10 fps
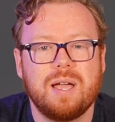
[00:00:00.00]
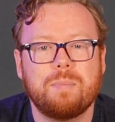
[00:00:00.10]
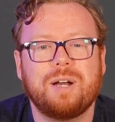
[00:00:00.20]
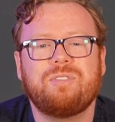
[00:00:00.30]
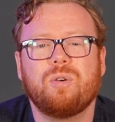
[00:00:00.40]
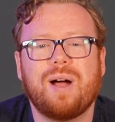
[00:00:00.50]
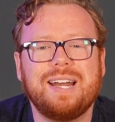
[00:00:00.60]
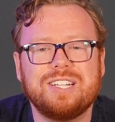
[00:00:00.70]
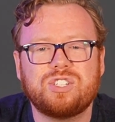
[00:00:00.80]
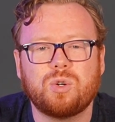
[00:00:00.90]
But if you're
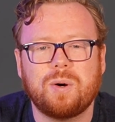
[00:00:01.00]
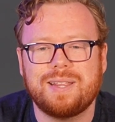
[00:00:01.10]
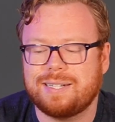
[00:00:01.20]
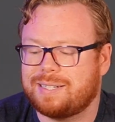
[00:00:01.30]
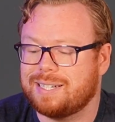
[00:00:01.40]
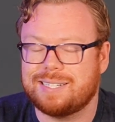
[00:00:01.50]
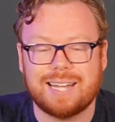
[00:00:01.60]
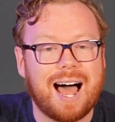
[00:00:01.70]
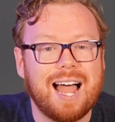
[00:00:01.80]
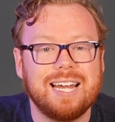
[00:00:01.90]
writing a story that's
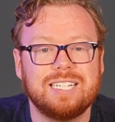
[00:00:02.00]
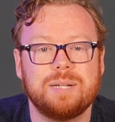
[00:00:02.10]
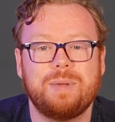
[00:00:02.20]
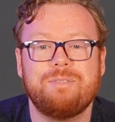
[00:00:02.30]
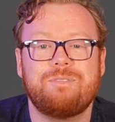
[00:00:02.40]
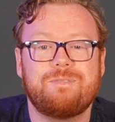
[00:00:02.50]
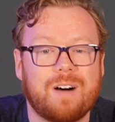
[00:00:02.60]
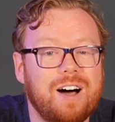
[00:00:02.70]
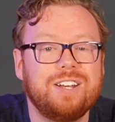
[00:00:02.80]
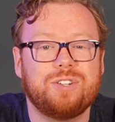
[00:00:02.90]
designed to be
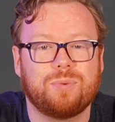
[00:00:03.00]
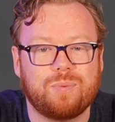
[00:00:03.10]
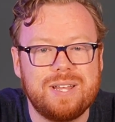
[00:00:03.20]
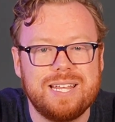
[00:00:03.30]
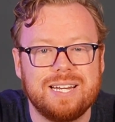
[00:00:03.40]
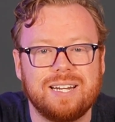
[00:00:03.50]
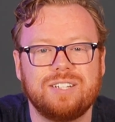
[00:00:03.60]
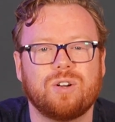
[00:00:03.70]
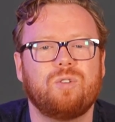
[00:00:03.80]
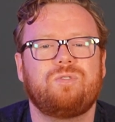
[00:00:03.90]
fun to read,
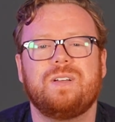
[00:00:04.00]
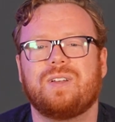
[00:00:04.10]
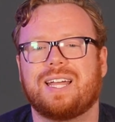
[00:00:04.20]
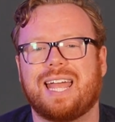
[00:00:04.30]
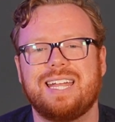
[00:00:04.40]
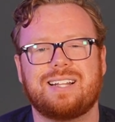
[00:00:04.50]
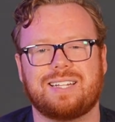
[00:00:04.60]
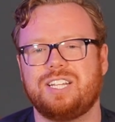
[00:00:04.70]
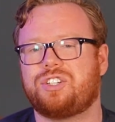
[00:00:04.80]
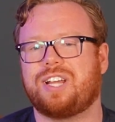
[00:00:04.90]
don't feel like a
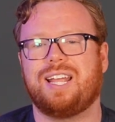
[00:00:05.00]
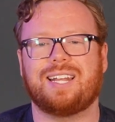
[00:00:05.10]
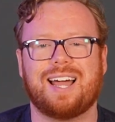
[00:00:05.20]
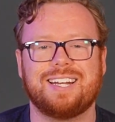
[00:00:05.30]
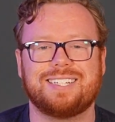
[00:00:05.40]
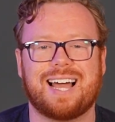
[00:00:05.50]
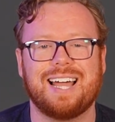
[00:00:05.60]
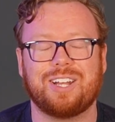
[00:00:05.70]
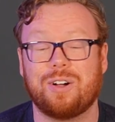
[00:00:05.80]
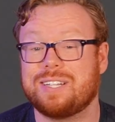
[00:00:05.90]
cliche line of
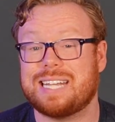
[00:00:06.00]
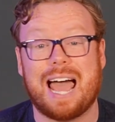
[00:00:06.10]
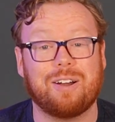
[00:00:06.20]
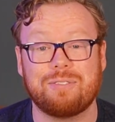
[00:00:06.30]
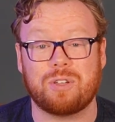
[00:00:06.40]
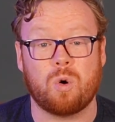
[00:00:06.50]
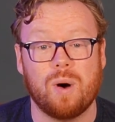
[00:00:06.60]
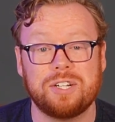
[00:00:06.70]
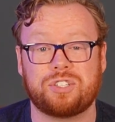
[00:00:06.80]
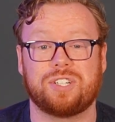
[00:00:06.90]
dialogue is out of the
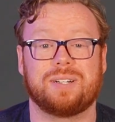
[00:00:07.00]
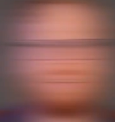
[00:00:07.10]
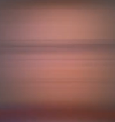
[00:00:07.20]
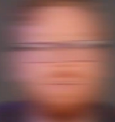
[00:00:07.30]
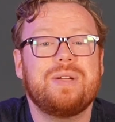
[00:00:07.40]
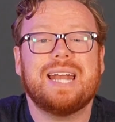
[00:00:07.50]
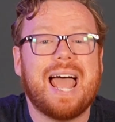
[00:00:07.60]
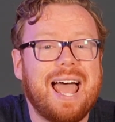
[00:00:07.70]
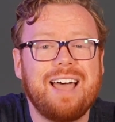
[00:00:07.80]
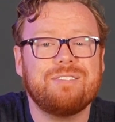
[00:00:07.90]
question. You can
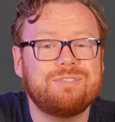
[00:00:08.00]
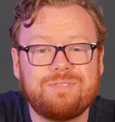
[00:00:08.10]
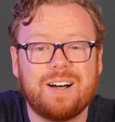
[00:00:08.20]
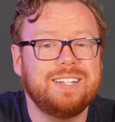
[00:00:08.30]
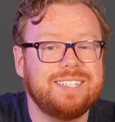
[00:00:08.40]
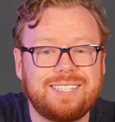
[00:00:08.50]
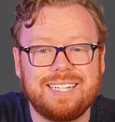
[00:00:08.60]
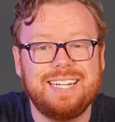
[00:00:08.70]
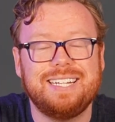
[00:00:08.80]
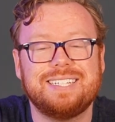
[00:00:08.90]
have fun
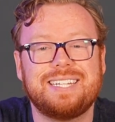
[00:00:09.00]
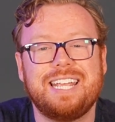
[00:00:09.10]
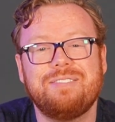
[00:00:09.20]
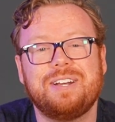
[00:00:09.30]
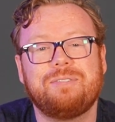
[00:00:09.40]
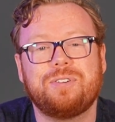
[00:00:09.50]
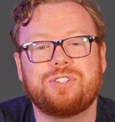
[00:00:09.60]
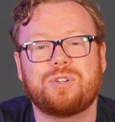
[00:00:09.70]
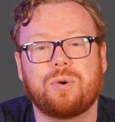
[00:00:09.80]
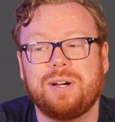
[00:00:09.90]
scenes even if your
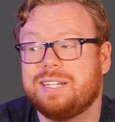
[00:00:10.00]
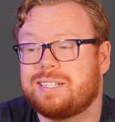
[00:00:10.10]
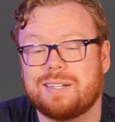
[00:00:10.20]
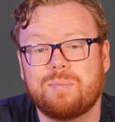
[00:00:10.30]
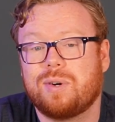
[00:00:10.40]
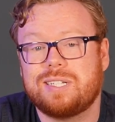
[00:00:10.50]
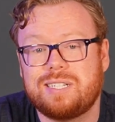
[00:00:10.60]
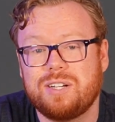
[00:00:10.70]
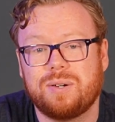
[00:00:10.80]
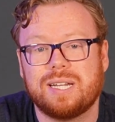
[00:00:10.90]
story is somewhat
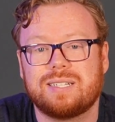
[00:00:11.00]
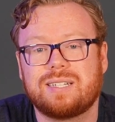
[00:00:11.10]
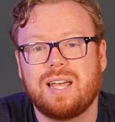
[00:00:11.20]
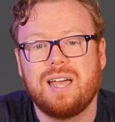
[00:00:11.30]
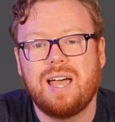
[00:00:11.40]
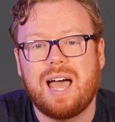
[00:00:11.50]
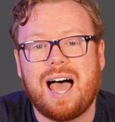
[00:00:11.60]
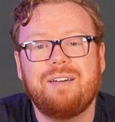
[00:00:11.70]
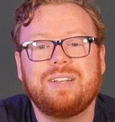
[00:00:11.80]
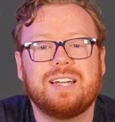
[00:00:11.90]
serious.
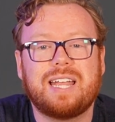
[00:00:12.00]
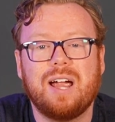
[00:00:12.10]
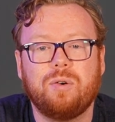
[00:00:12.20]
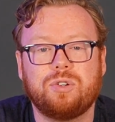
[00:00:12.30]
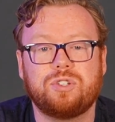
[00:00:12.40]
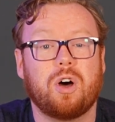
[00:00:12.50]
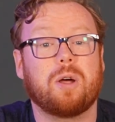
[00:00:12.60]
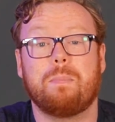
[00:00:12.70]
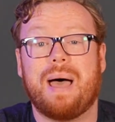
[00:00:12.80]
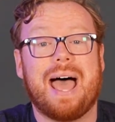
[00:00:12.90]
Having a character
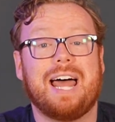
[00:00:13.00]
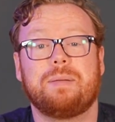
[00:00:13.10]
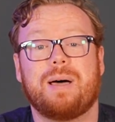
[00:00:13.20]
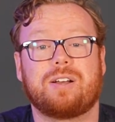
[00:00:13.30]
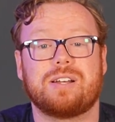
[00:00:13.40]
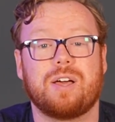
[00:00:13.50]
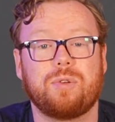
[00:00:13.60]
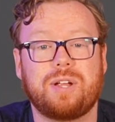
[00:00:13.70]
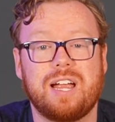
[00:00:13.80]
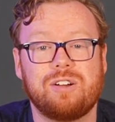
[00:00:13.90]
talk bad about
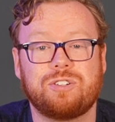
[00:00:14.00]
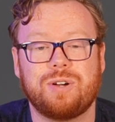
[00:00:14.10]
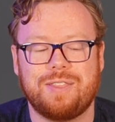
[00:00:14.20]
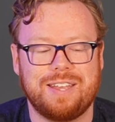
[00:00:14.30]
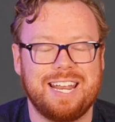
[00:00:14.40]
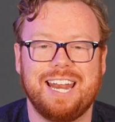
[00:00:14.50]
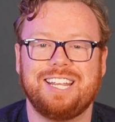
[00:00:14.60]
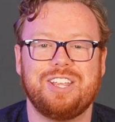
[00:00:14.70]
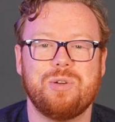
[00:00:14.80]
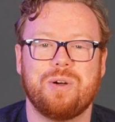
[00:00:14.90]
another character and then
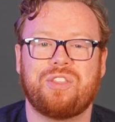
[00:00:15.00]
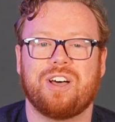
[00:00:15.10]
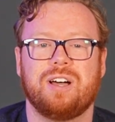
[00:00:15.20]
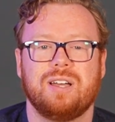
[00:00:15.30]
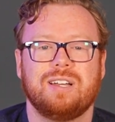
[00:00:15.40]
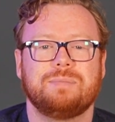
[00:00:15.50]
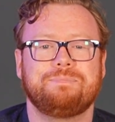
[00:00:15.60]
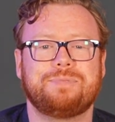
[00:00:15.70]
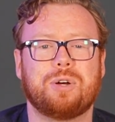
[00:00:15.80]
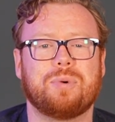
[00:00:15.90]
hitting you with a,
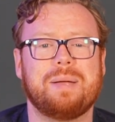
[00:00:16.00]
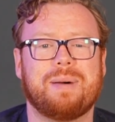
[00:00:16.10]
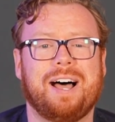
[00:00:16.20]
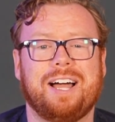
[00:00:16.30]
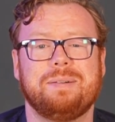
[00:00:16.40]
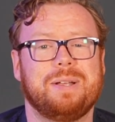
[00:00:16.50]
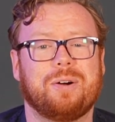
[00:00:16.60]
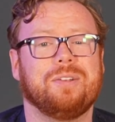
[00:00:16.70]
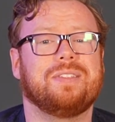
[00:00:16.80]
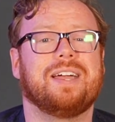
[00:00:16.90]
they're right behind me,
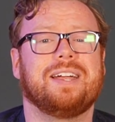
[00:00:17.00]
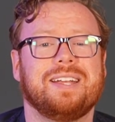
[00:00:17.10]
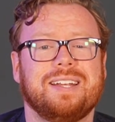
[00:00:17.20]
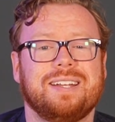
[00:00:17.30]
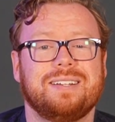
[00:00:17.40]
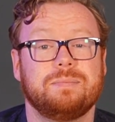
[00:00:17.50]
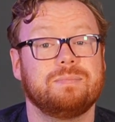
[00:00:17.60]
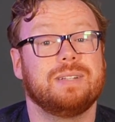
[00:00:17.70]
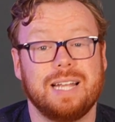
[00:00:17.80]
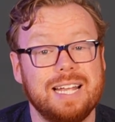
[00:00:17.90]
aren't they?
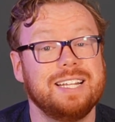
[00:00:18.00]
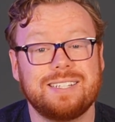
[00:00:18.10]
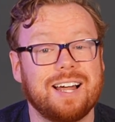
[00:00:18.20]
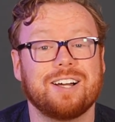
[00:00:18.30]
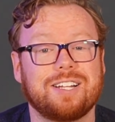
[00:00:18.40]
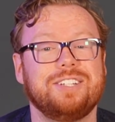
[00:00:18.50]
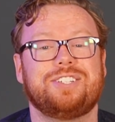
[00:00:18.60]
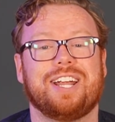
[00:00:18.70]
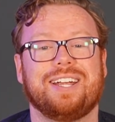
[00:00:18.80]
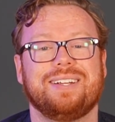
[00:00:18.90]
is a
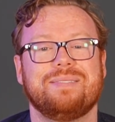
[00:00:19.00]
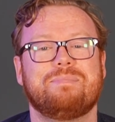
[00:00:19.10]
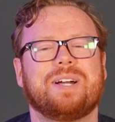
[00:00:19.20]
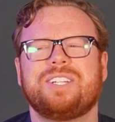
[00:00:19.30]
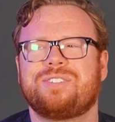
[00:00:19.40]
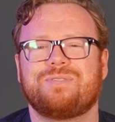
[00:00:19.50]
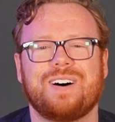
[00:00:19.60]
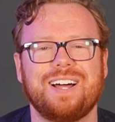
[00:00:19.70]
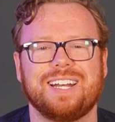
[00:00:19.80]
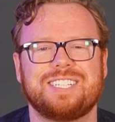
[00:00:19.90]
cliche, but it's
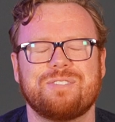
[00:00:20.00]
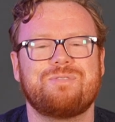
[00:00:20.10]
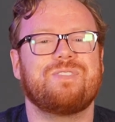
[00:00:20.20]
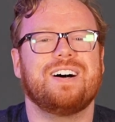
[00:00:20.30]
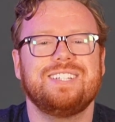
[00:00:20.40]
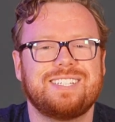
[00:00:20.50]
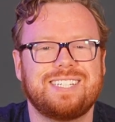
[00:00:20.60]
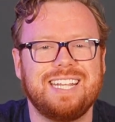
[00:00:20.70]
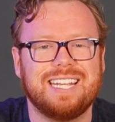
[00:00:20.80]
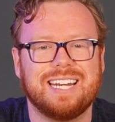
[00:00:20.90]
fun. fun
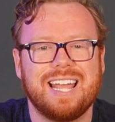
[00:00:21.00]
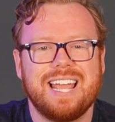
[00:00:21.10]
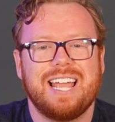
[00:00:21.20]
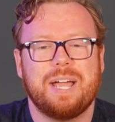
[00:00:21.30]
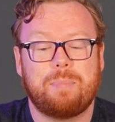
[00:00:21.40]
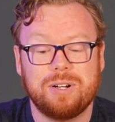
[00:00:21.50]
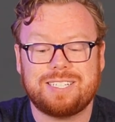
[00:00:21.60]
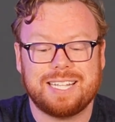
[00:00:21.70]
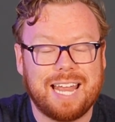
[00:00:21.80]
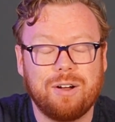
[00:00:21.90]
scene. It
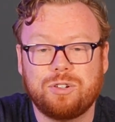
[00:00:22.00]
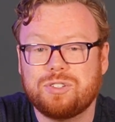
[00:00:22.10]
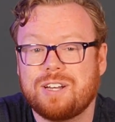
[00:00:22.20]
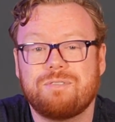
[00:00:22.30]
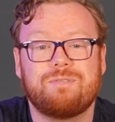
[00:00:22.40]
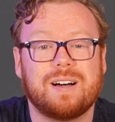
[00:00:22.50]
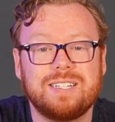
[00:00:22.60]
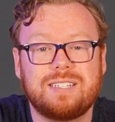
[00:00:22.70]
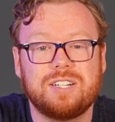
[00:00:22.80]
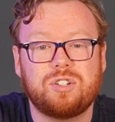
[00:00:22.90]
puts the characters in a
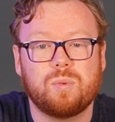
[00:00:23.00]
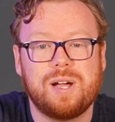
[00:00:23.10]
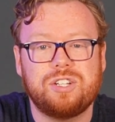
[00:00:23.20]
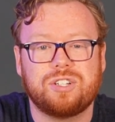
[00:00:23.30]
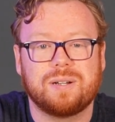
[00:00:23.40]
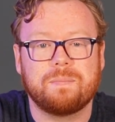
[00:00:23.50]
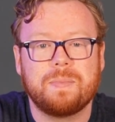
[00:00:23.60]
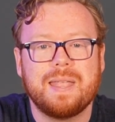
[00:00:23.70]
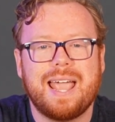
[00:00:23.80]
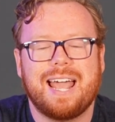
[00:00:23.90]
fun situation.
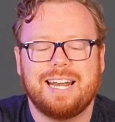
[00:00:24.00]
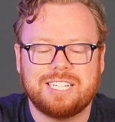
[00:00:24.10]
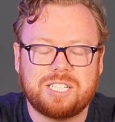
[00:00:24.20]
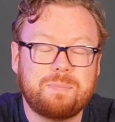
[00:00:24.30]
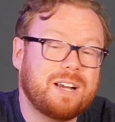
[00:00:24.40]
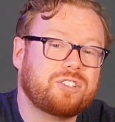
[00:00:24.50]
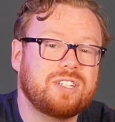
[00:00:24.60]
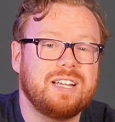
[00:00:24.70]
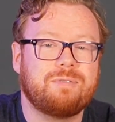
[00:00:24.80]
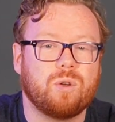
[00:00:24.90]
And
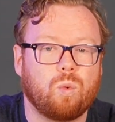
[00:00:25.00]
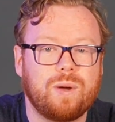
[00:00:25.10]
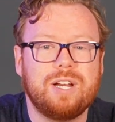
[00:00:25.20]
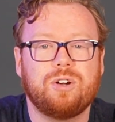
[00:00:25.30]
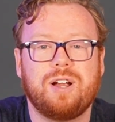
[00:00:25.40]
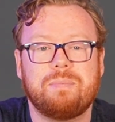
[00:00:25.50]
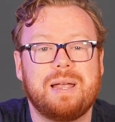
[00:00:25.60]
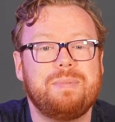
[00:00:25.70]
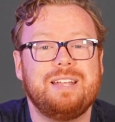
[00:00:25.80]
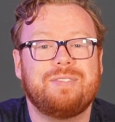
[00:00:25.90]
especially if the reader and
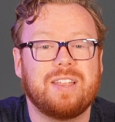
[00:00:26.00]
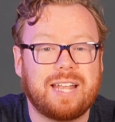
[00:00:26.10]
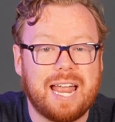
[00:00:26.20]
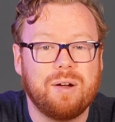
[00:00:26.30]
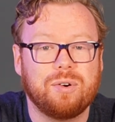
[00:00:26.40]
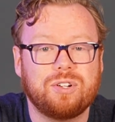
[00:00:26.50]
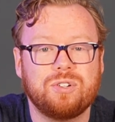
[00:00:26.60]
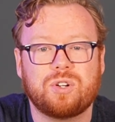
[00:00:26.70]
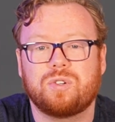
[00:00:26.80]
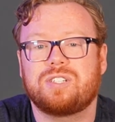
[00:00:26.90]
maybe even the
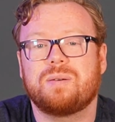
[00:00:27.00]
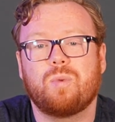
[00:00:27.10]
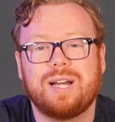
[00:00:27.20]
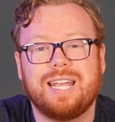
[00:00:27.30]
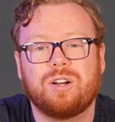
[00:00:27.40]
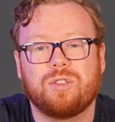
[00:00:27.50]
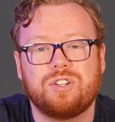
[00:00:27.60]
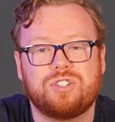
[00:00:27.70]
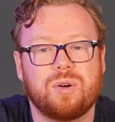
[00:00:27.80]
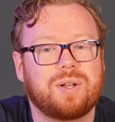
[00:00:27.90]
characters are somewhat in on the
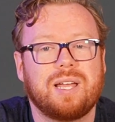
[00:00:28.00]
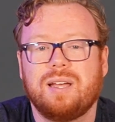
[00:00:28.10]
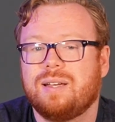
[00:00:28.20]
joke.